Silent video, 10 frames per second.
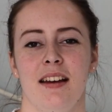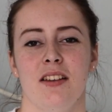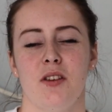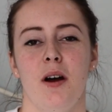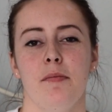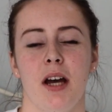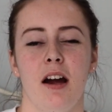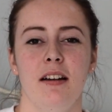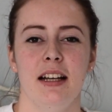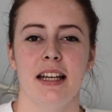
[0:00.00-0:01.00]
So I'm
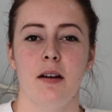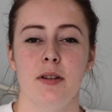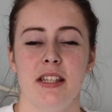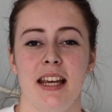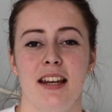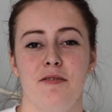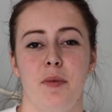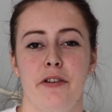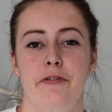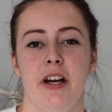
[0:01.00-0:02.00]
currently coming to the end of
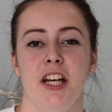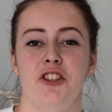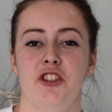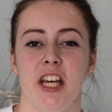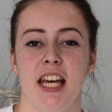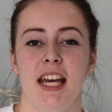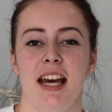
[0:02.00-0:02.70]
my first year